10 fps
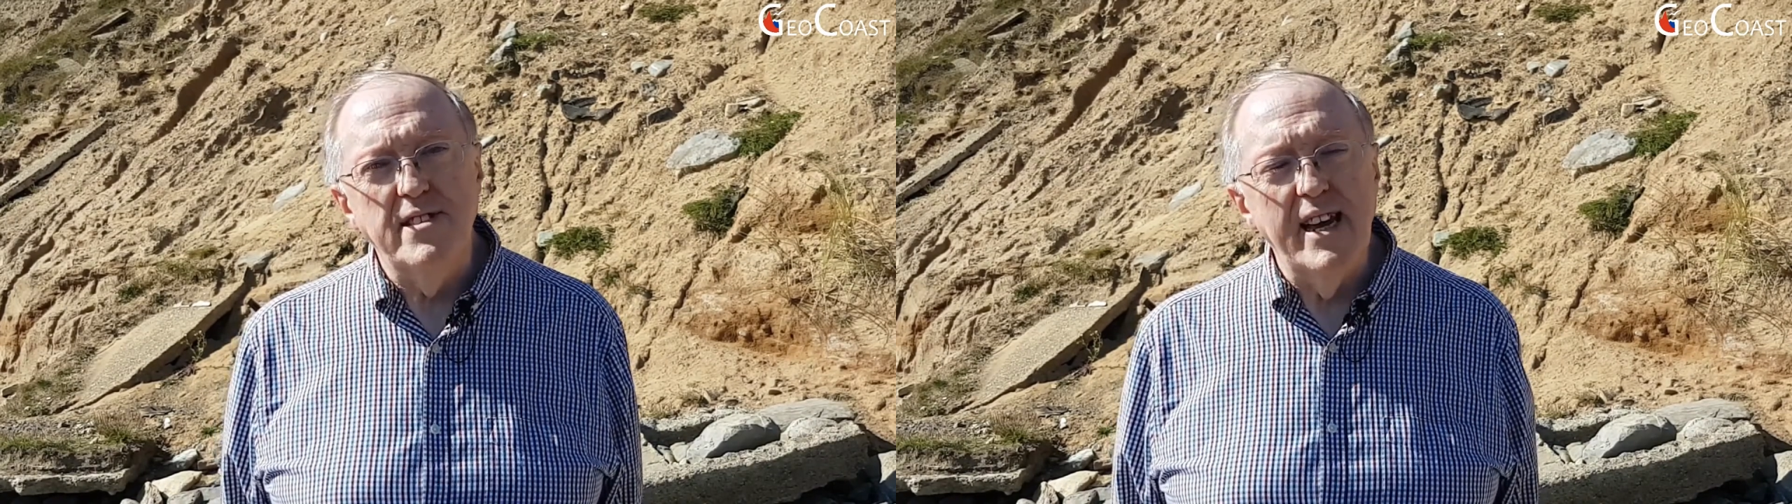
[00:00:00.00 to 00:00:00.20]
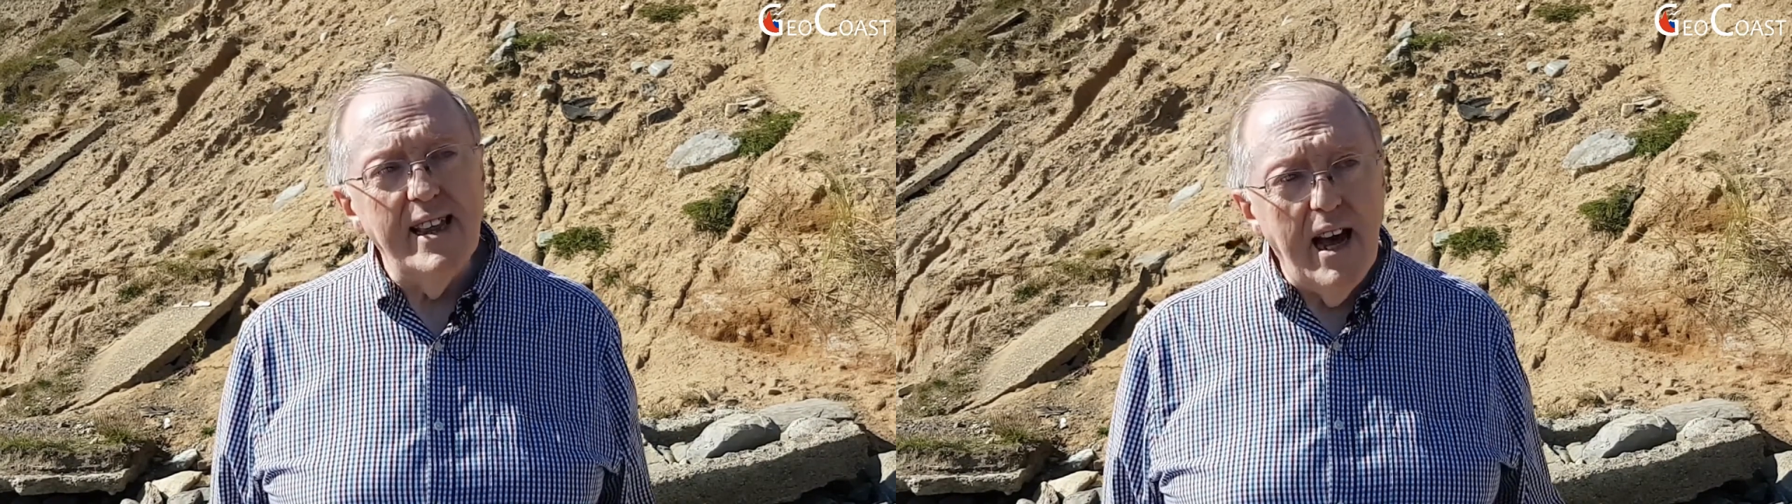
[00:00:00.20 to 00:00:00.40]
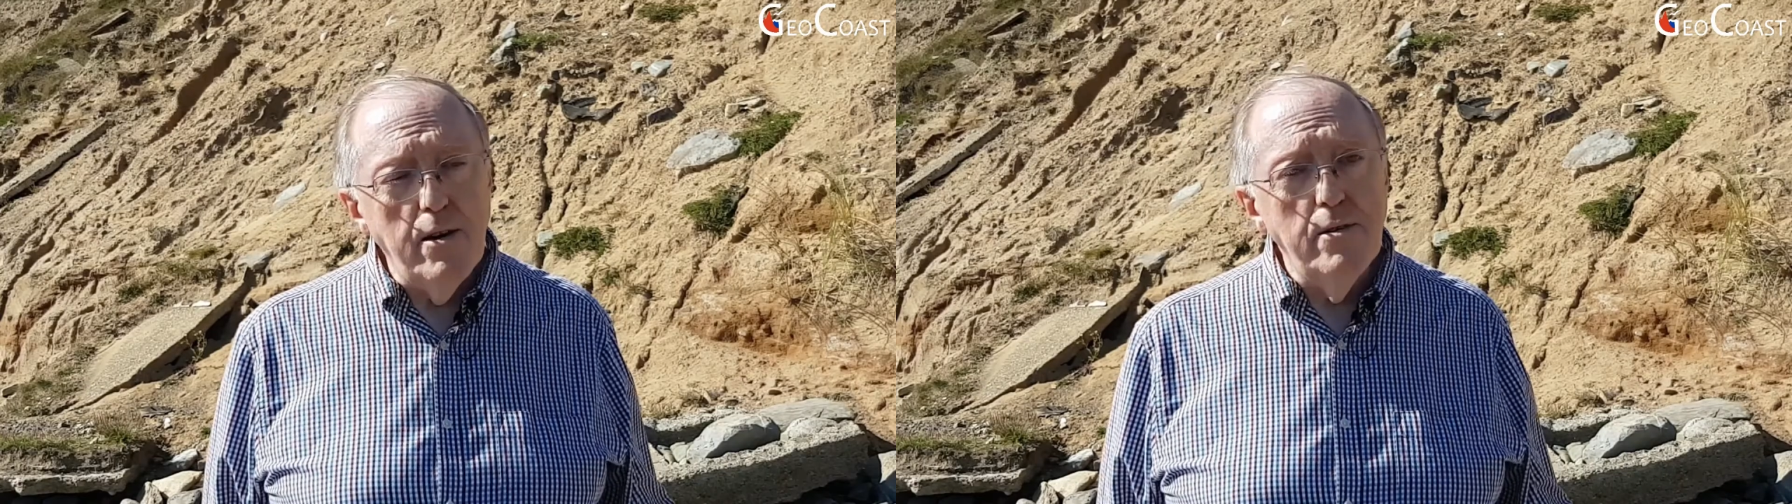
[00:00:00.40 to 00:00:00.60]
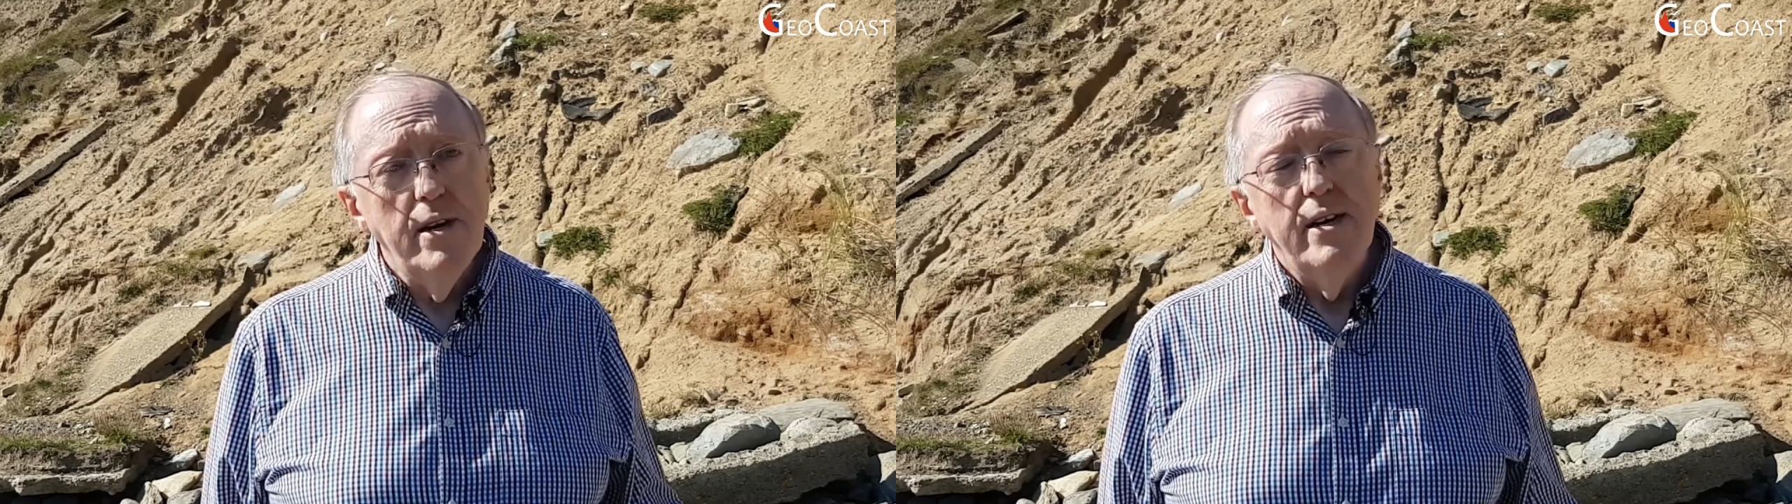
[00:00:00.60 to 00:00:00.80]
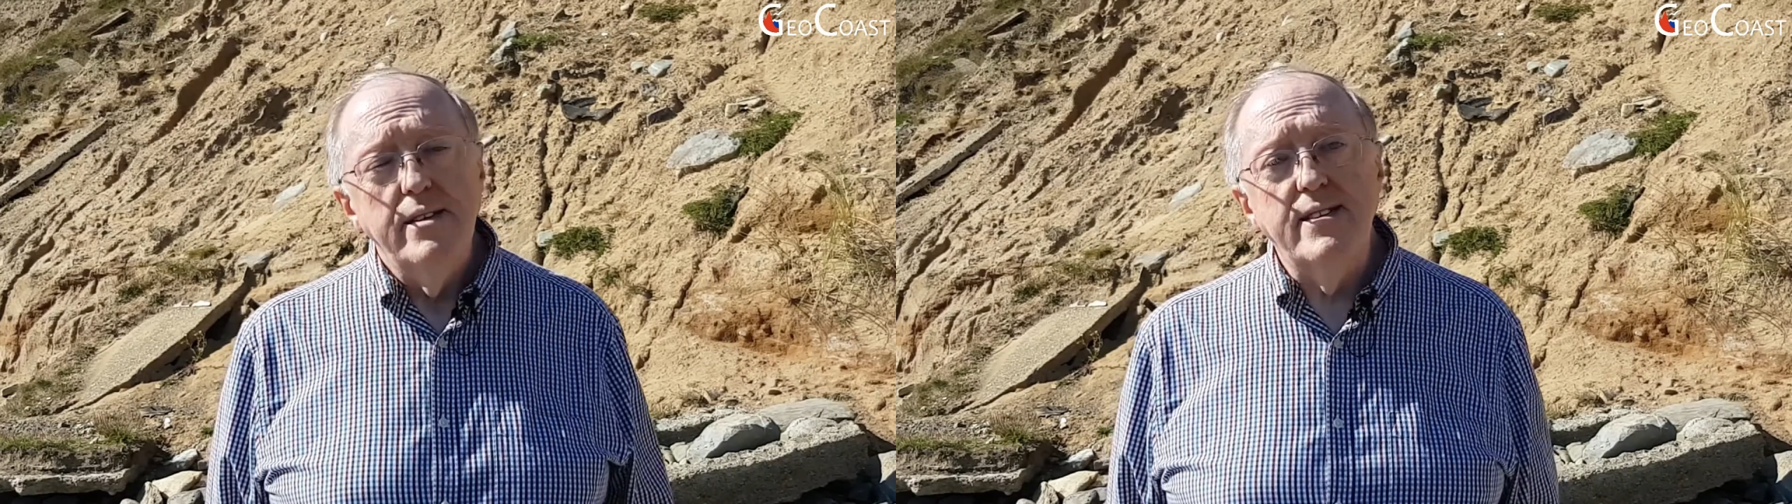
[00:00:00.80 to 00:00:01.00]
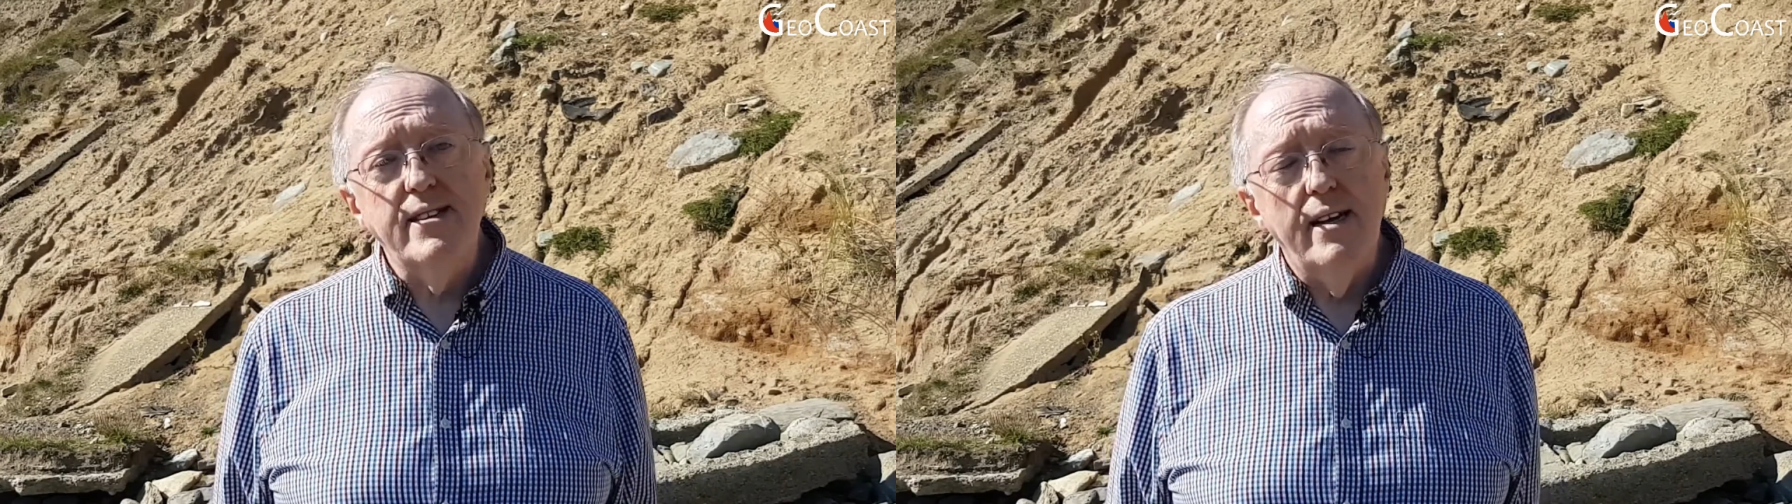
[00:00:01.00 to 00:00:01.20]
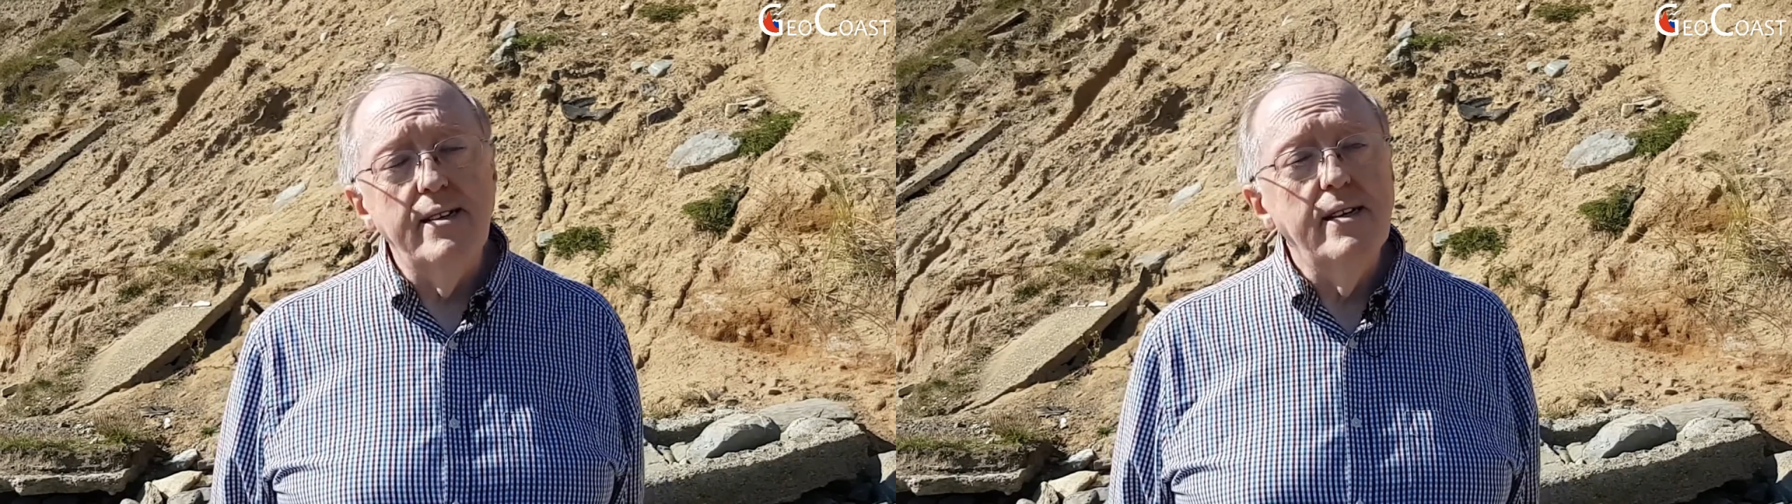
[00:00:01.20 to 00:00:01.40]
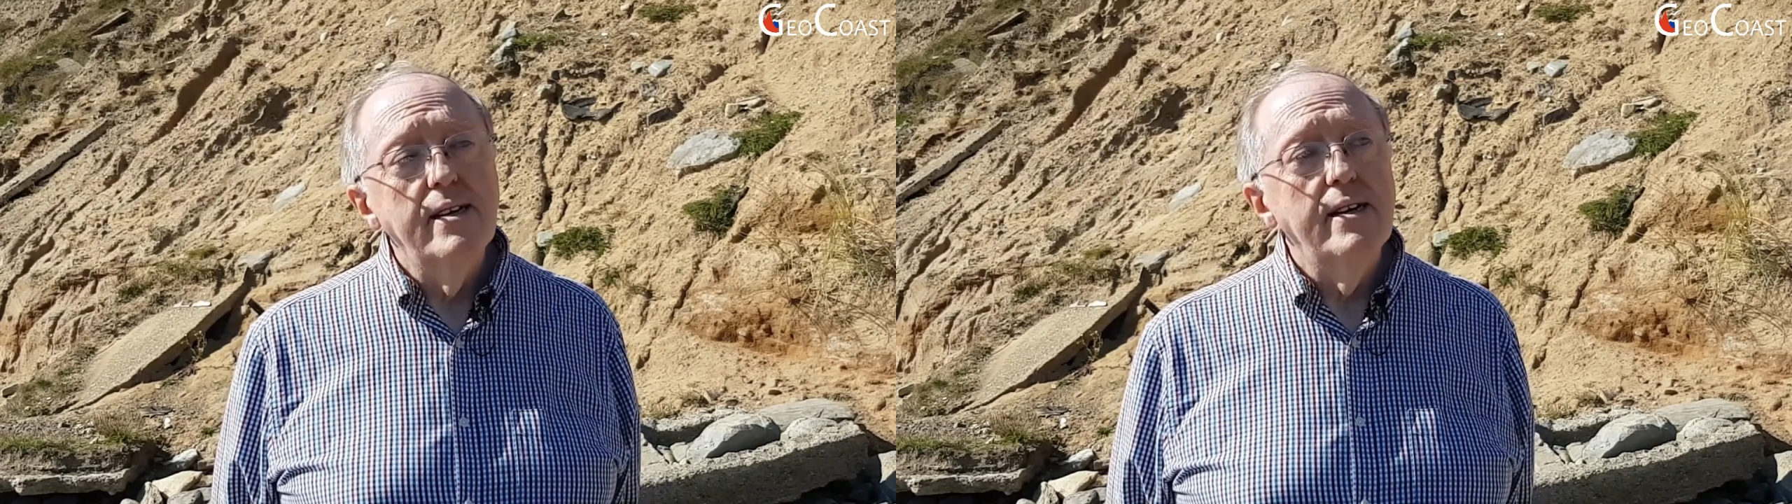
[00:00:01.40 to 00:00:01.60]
They allow the sun